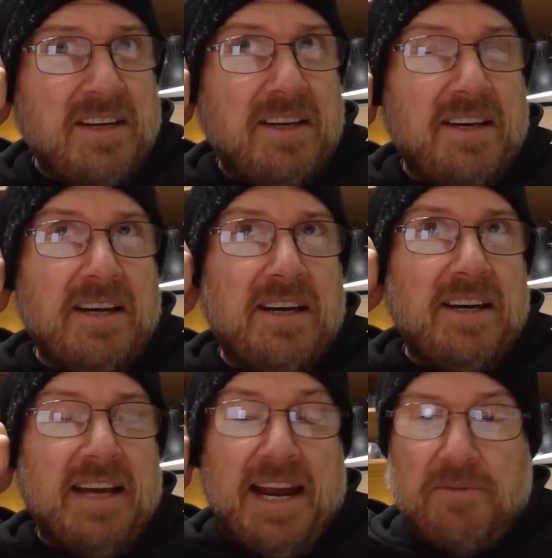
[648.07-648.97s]

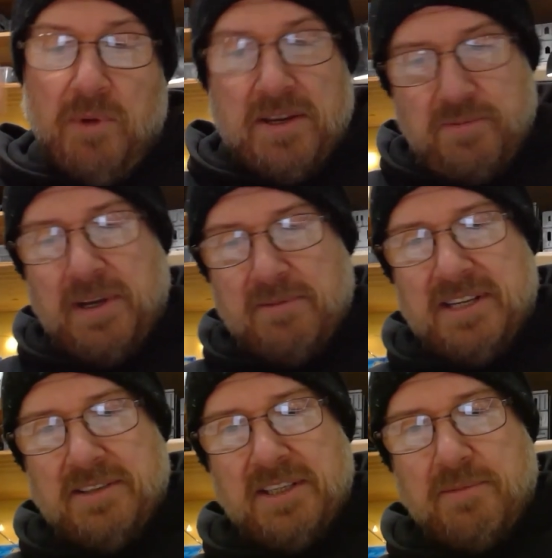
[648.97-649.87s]
And as we'll come
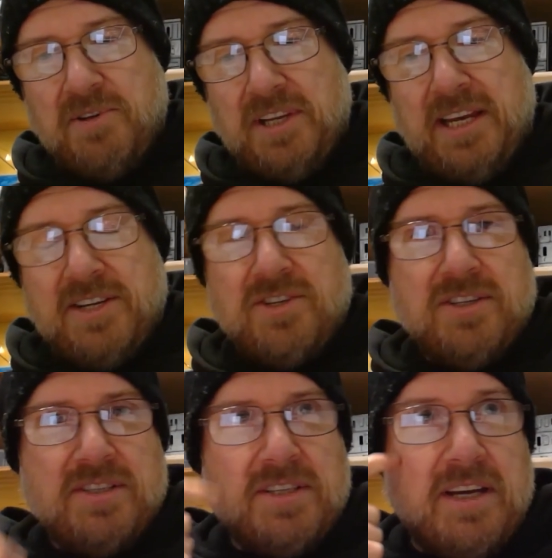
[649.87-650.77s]
down to communications,